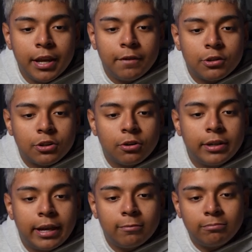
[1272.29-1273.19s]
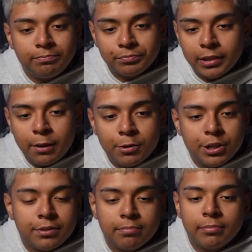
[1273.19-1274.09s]
If you scroll down,
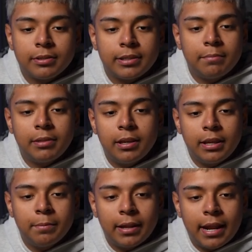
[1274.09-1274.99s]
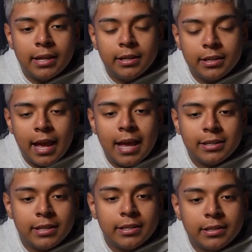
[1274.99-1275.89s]
languages, same thing, keep it
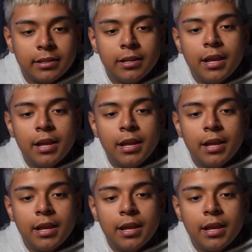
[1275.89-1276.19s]
as is.